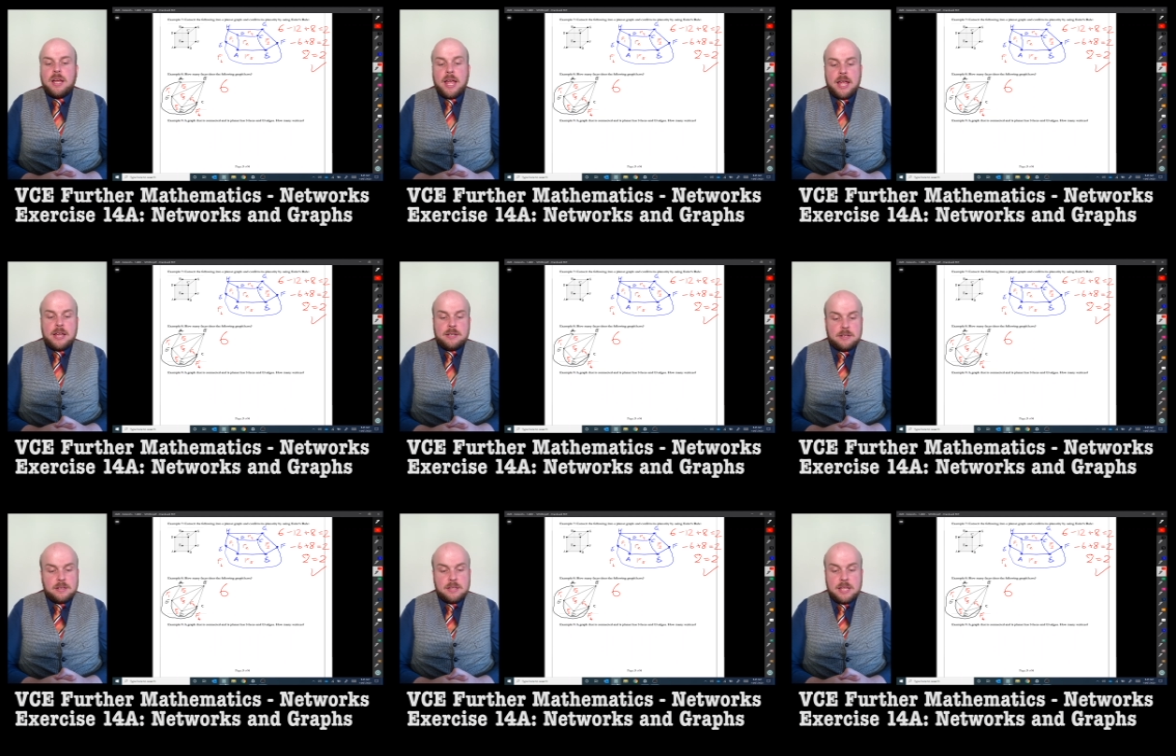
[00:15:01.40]
and
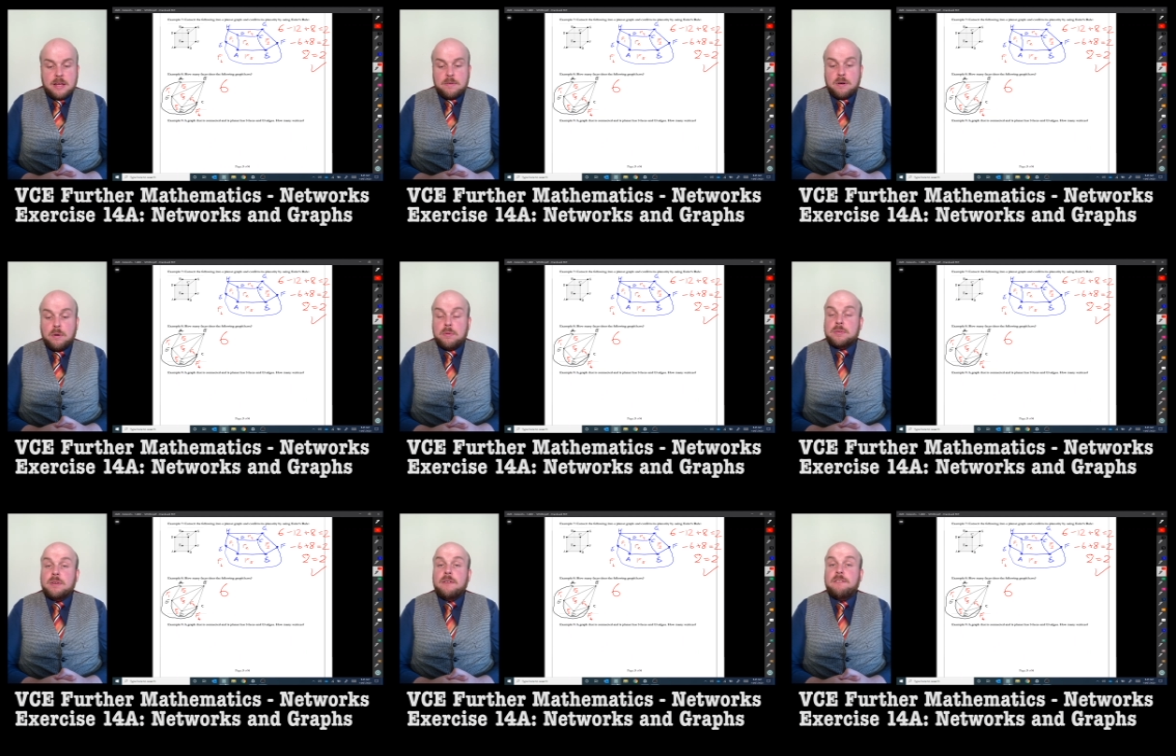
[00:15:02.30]
there were
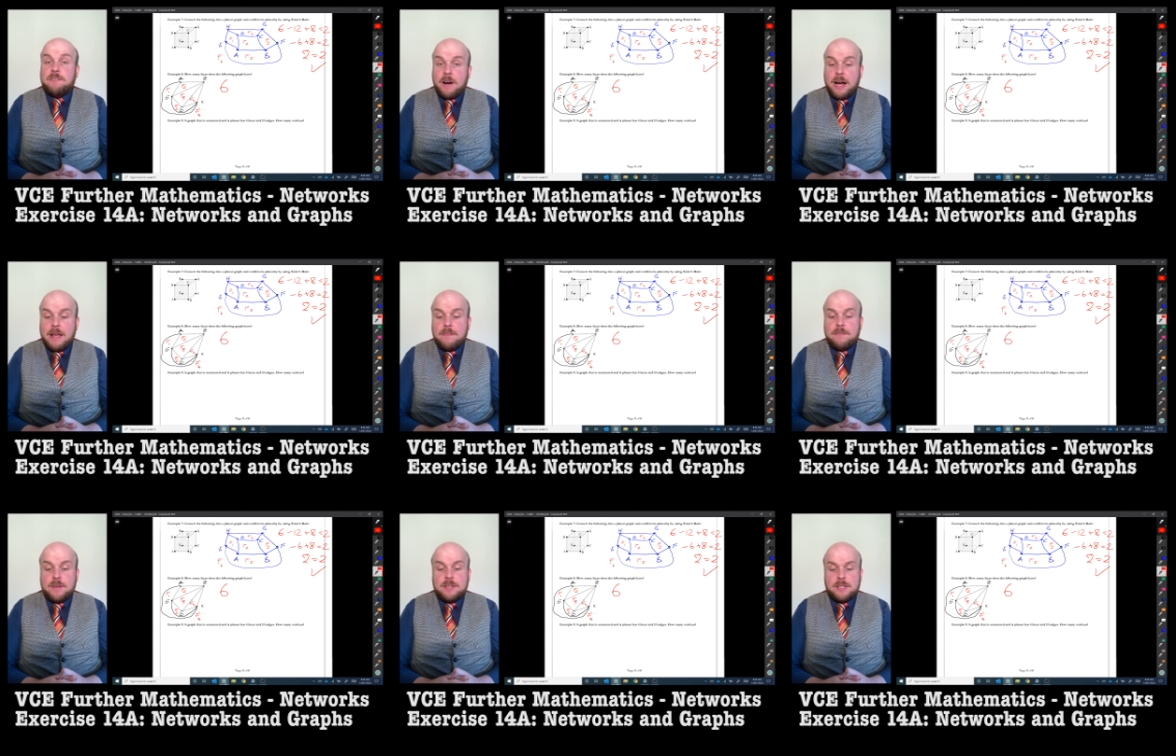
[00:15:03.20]
also five
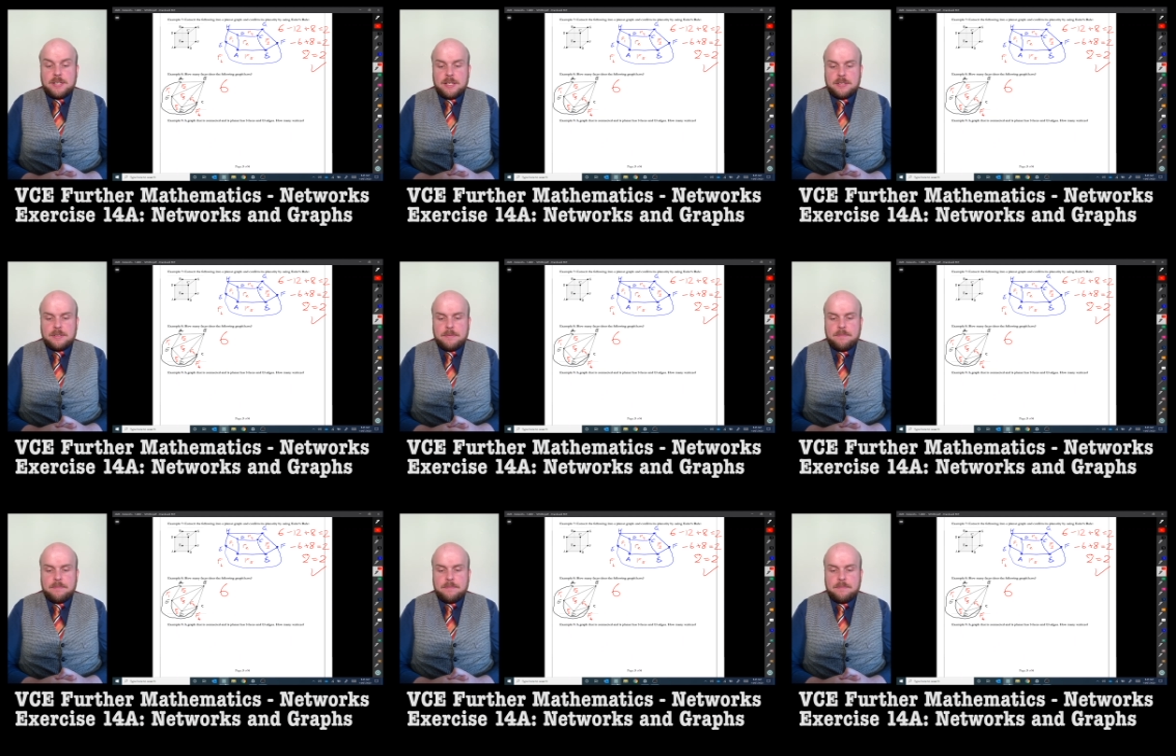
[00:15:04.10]
vertices.